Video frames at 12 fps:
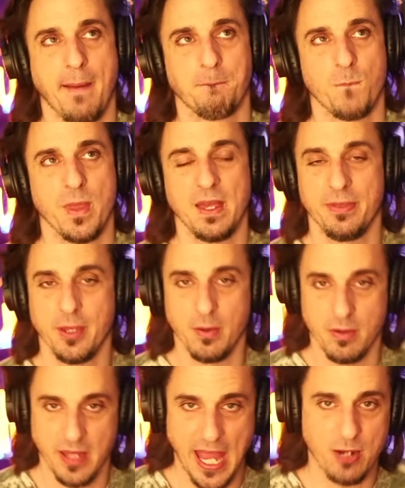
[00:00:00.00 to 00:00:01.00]
in
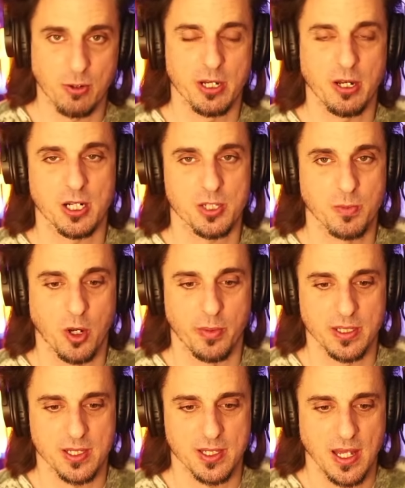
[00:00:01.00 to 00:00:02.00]
the heterodox
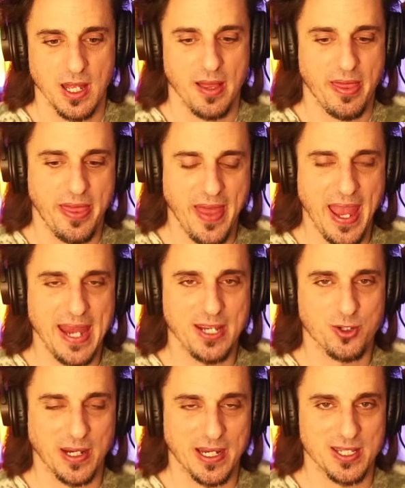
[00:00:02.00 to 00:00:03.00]
moments, they
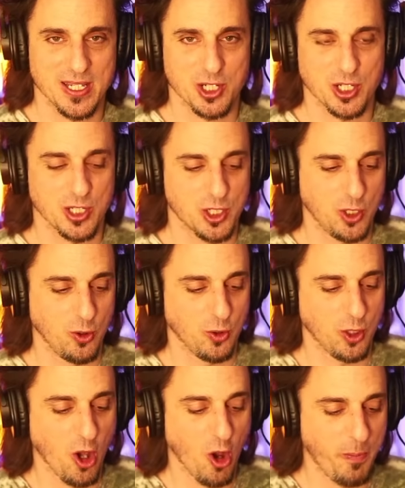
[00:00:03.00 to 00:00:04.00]
transition to
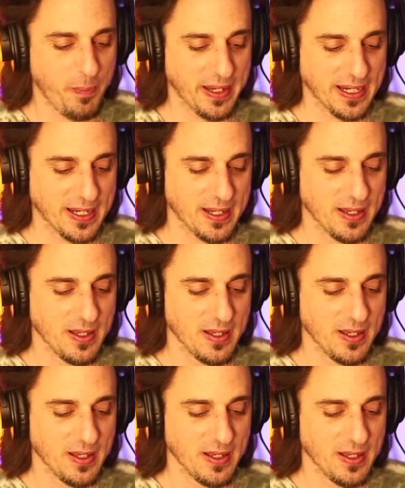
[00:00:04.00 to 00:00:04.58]
coping